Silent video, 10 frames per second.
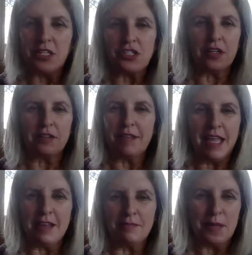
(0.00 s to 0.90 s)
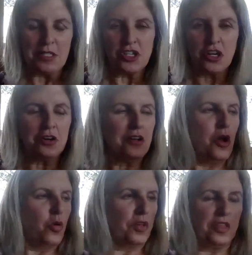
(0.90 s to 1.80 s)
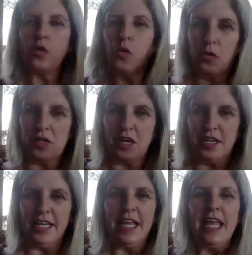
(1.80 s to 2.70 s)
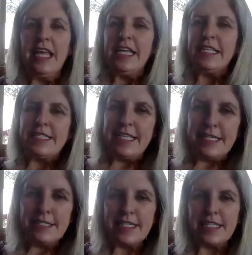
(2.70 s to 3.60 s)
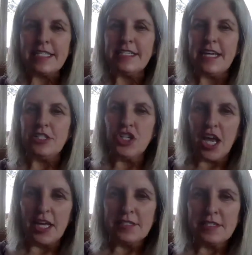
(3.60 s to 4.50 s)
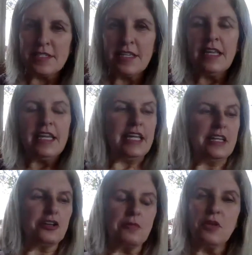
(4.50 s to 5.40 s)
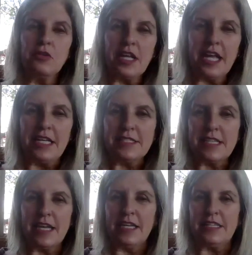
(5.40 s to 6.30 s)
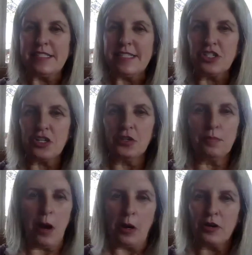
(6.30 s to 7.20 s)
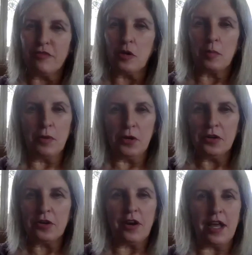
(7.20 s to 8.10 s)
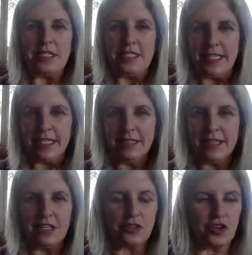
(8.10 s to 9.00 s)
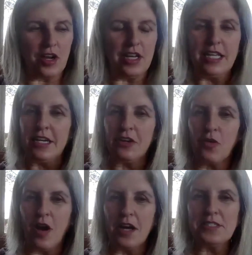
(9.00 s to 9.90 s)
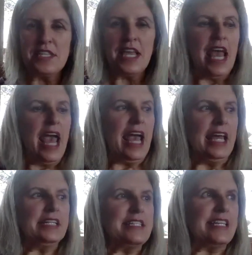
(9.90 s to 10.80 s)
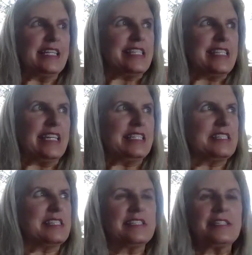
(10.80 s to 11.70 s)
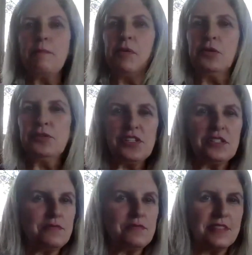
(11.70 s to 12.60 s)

picture, a Canva picture with a quote on it. It's easy to digest. It communicates an essential part of your book or idea that you're trying to get across, and it's it's simple to